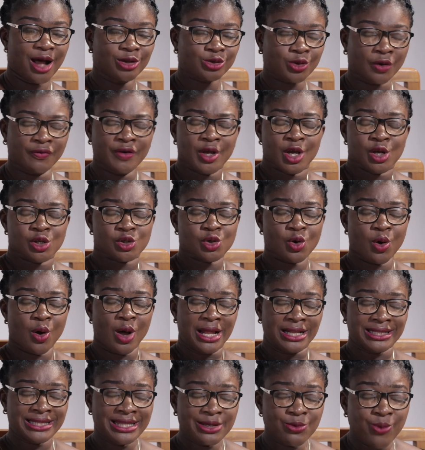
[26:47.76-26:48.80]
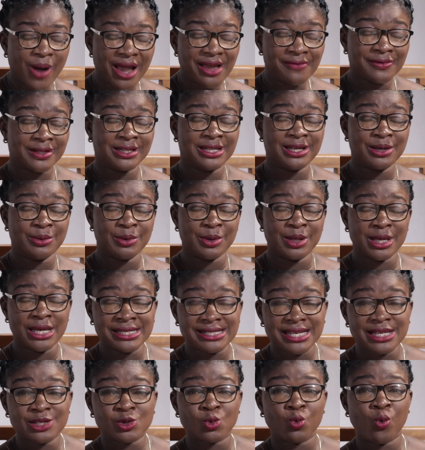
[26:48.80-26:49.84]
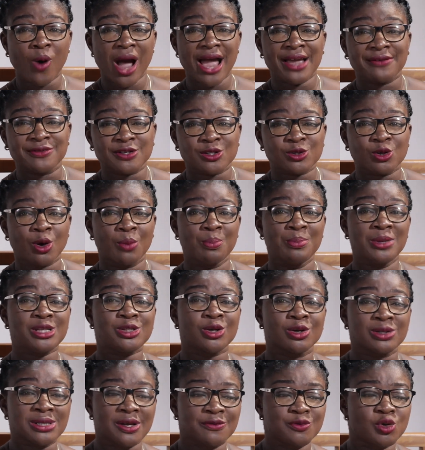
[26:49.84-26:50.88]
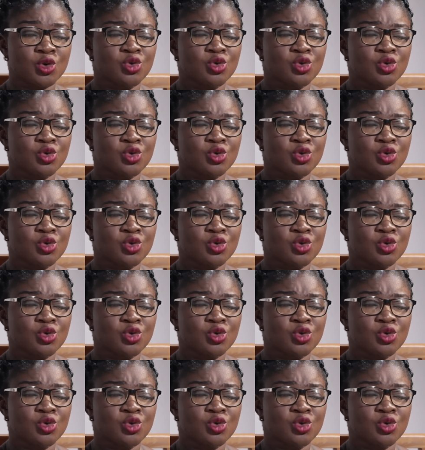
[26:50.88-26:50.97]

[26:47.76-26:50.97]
Out of, so the wife, it says, wife, submit yourself.